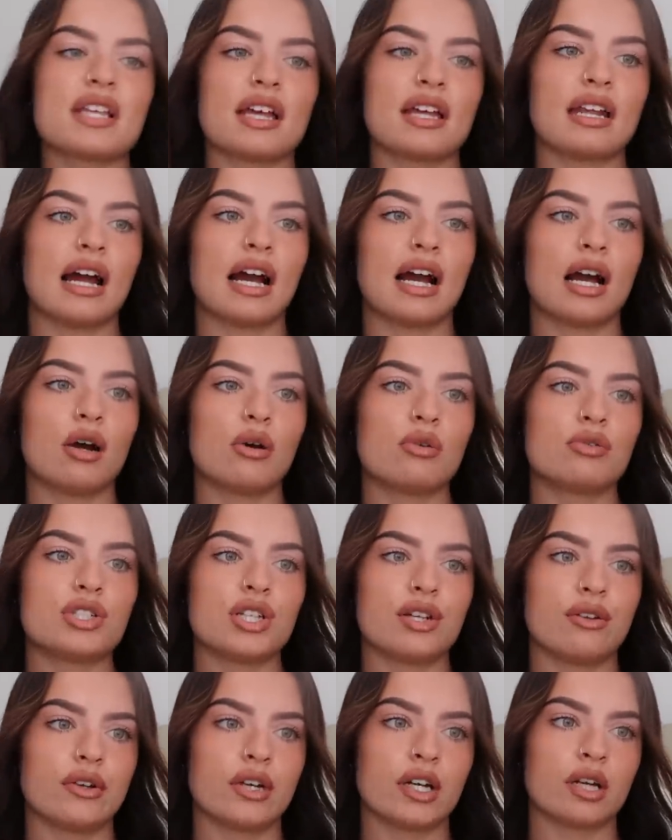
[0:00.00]
said, how do
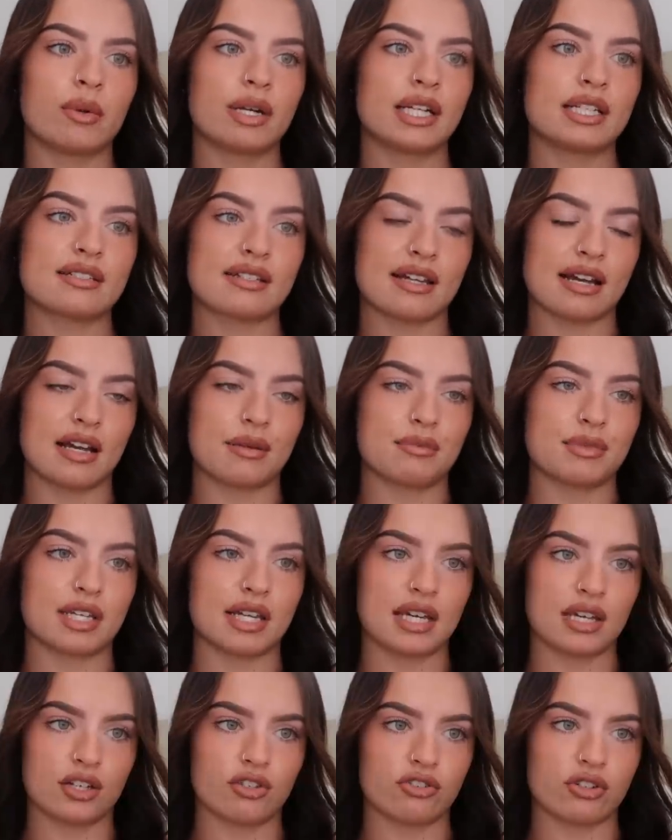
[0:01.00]
you know when it's time
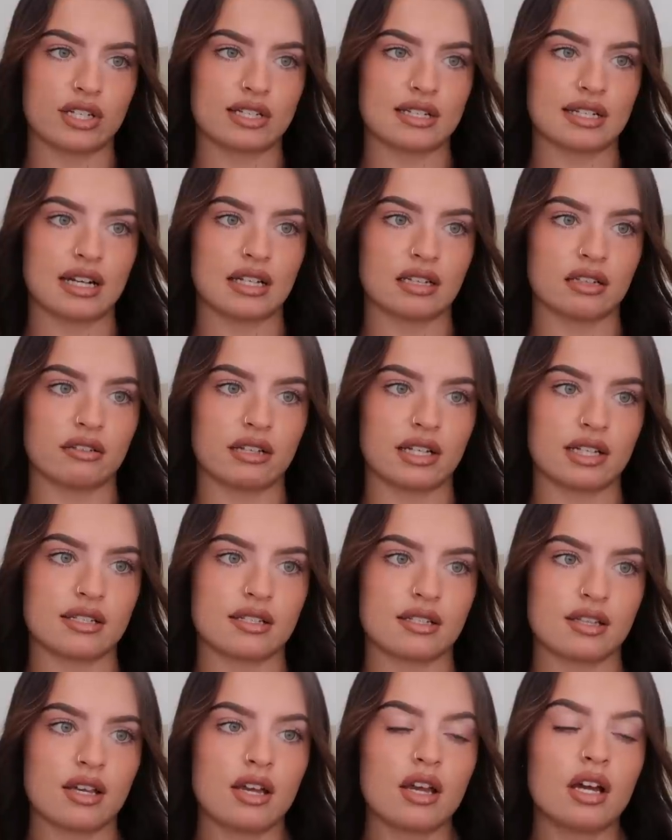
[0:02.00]
to increase
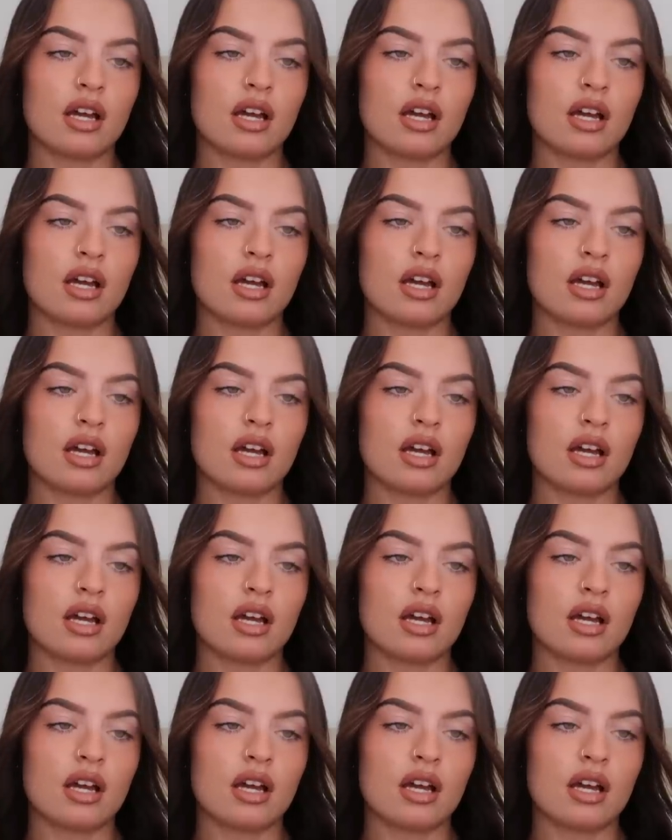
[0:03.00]
calories?